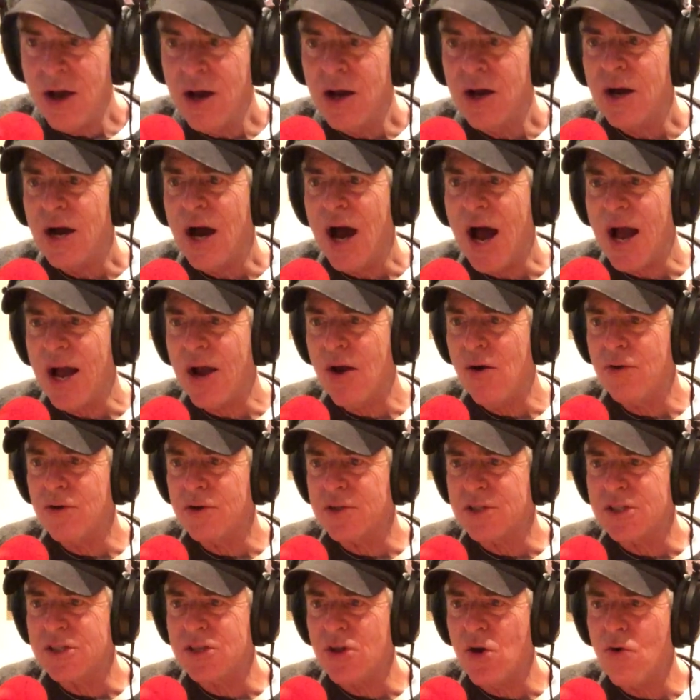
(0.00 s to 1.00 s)
I go to
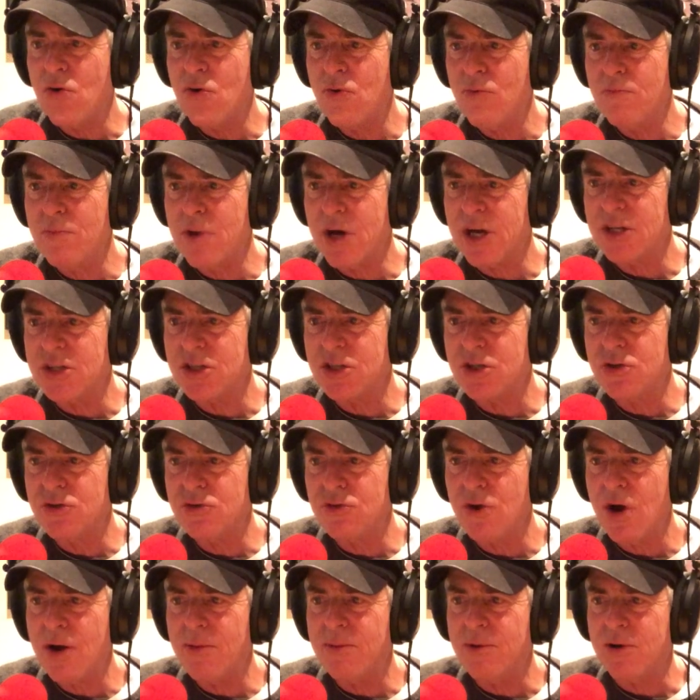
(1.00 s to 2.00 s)
so much
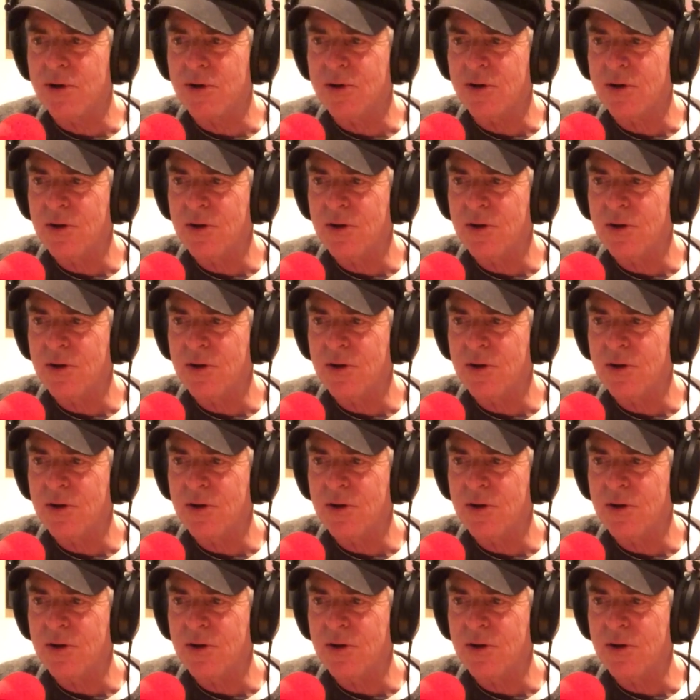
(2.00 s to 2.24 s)
trouble